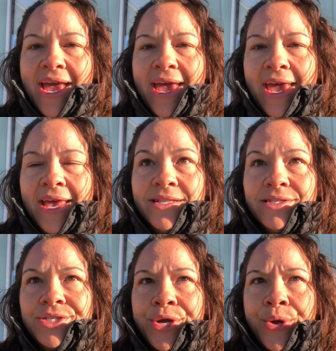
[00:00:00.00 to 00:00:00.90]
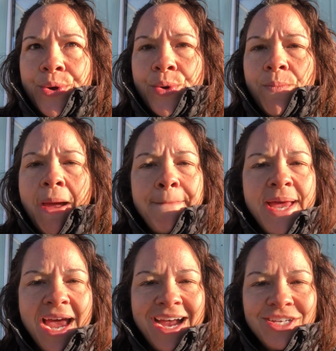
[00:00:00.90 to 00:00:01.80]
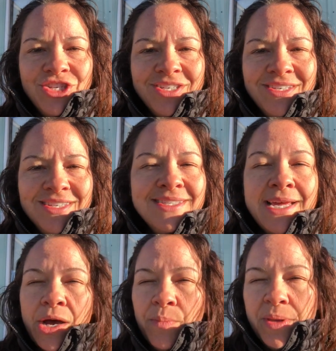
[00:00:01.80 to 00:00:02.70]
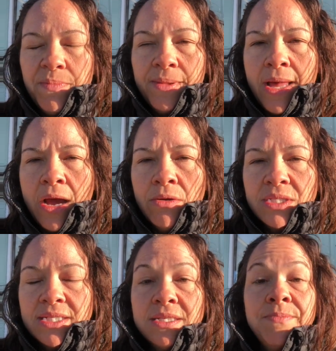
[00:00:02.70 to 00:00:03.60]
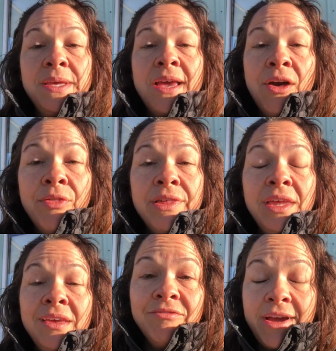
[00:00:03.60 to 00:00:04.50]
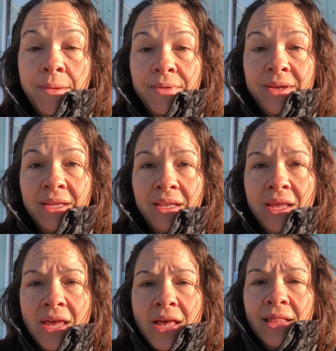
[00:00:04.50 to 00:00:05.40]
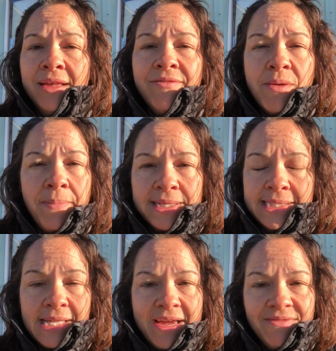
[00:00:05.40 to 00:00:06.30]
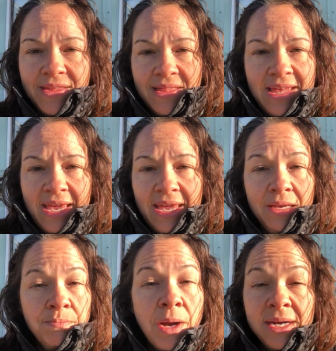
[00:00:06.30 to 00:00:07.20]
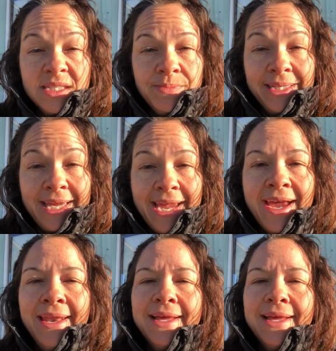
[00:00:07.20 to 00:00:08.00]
And so my passion is to help people out to be healthy and vibrant and live the best life that they possibly can.